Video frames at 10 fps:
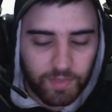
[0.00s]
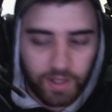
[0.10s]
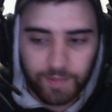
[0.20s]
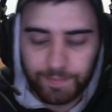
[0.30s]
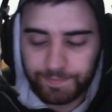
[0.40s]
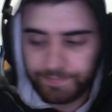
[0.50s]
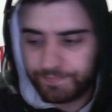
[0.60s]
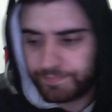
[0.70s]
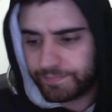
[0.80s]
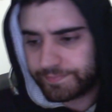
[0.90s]
And
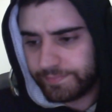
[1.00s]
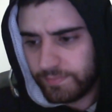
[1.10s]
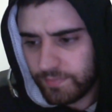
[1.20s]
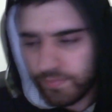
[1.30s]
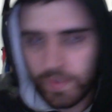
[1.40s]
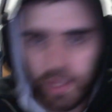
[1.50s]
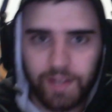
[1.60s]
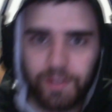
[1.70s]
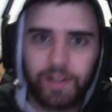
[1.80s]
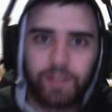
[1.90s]

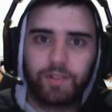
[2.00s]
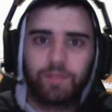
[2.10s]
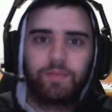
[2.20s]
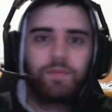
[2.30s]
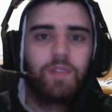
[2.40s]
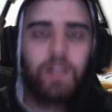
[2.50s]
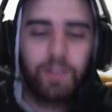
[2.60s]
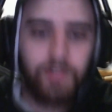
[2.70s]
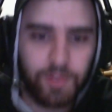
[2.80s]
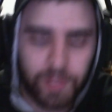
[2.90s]
I couldn't
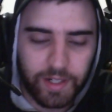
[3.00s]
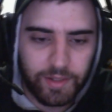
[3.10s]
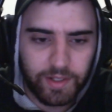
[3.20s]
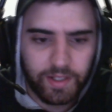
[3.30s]
join anyone.